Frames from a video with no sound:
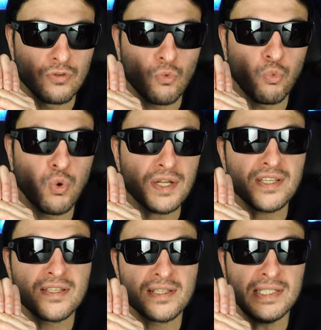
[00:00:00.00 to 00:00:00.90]
what
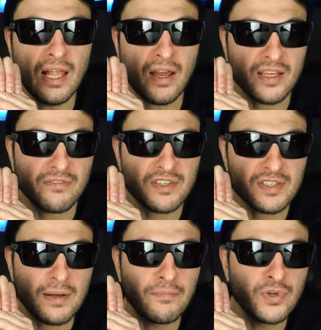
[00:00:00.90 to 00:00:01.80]
it's like for
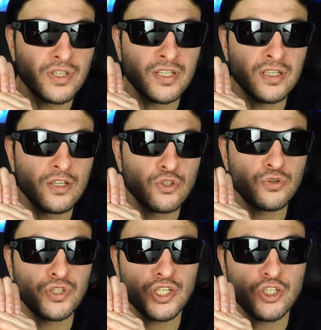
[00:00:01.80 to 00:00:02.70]
somebody
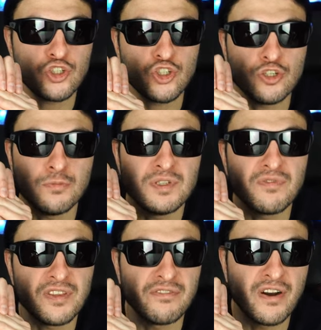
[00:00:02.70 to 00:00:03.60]
to hear tubes
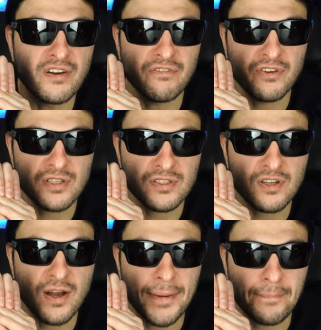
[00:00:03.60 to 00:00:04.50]
for the very first
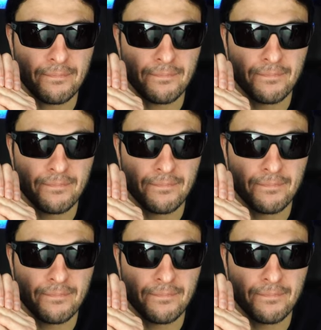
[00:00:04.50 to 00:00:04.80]
time,